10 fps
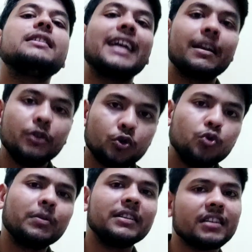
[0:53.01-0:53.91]
It can be
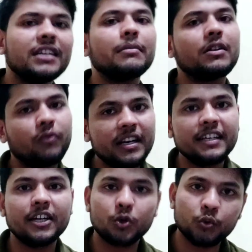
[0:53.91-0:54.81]
2 months, 3 months, 1
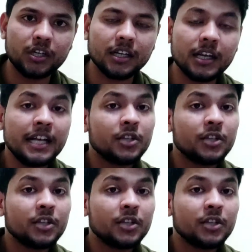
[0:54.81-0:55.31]
year, 2 years.